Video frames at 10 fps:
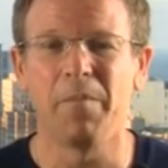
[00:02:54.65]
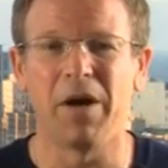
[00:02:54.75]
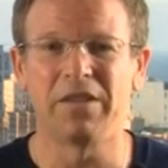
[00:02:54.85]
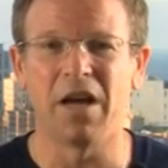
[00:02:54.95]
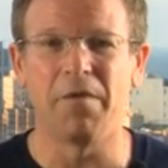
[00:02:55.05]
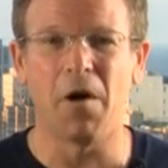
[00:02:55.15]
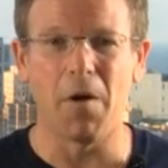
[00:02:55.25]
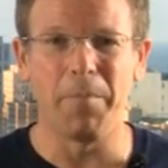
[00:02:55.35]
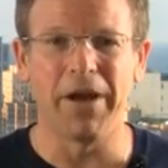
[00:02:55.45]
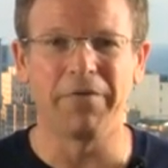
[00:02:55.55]
But
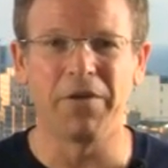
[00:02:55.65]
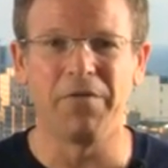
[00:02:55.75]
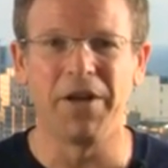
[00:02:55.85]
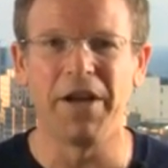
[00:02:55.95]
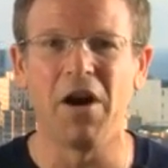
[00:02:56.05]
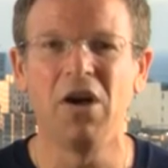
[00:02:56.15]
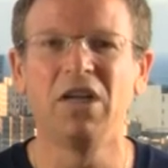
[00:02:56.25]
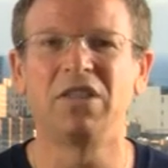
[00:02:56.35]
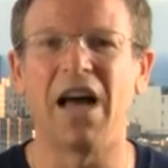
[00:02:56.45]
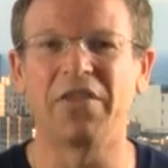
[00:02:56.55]
our pick for the video,
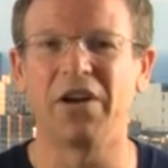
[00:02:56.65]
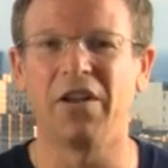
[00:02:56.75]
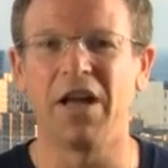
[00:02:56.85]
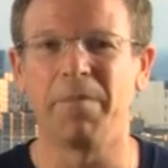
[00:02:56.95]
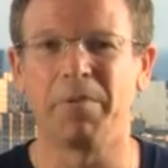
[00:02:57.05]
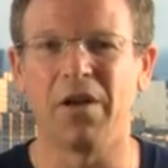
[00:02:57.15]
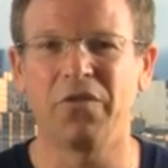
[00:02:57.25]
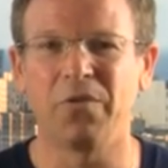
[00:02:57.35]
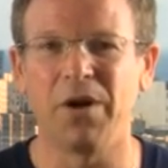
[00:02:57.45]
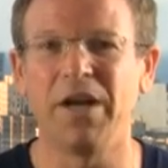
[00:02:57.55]
South Carolina
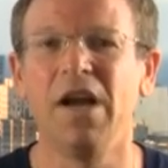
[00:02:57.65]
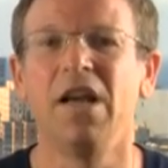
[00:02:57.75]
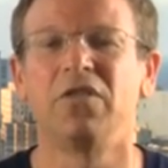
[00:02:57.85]
+3.